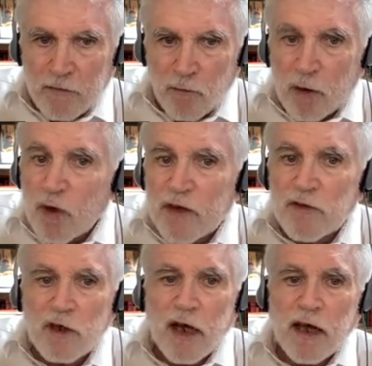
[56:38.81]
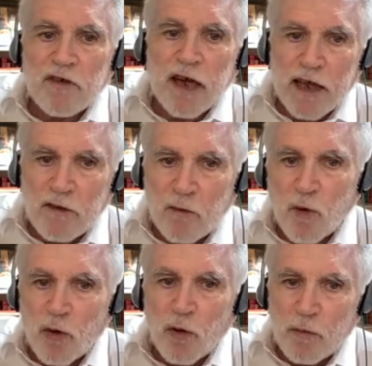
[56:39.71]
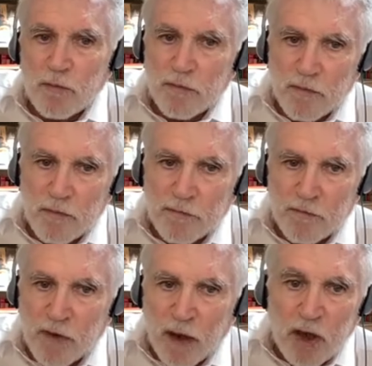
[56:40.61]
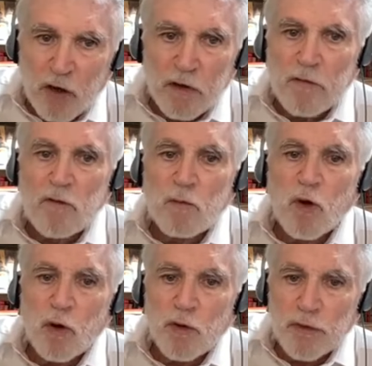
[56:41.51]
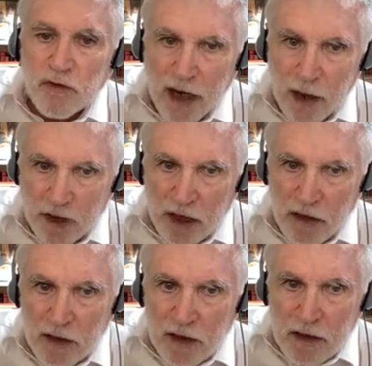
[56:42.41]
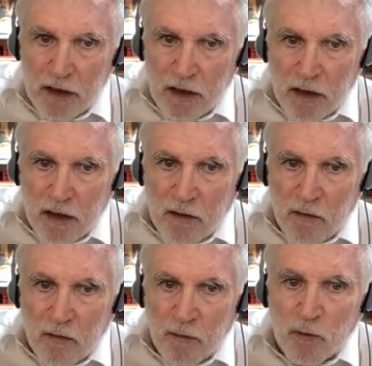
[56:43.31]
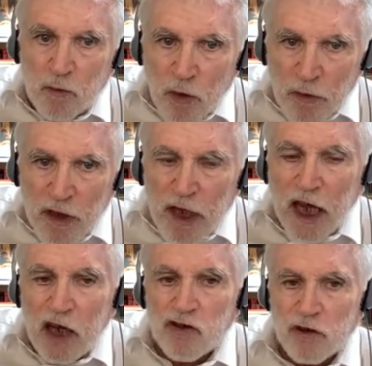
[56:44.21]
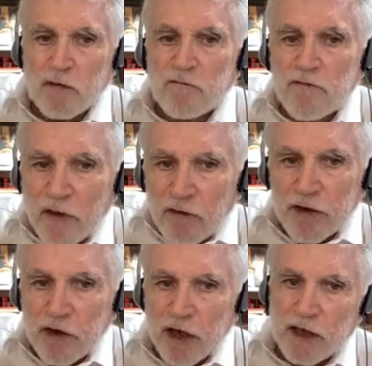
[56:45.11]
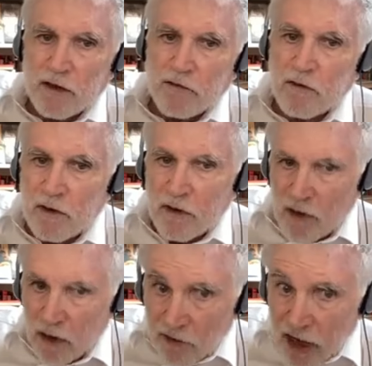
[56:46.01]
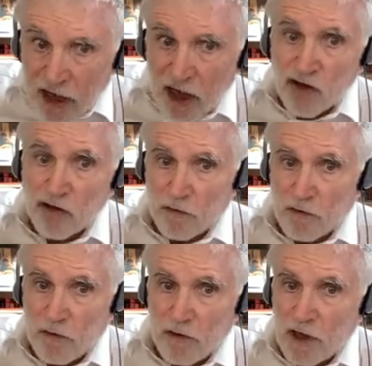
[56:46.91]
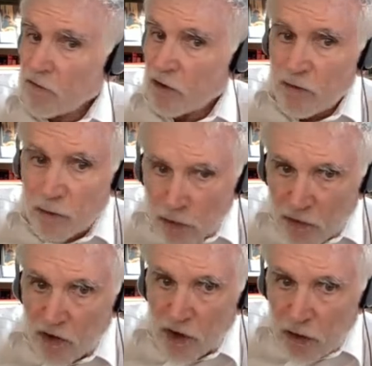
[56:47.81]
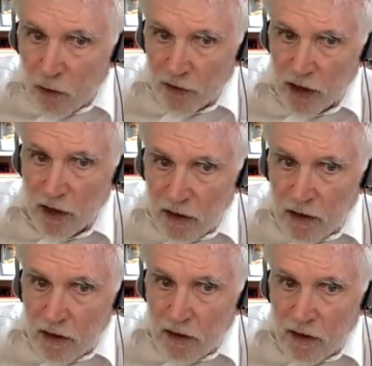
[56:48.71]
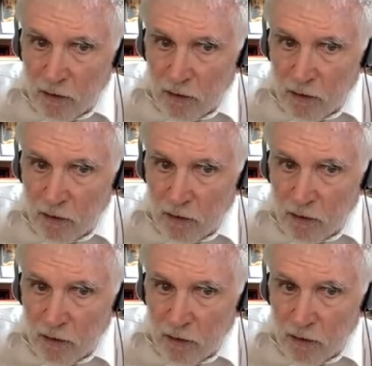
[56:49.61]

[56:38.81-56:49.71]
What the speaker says: One reason I haven't had the moral, probably don't have the moral stamina. But Ruthie and Angela have never taken a vacation, even for a single day.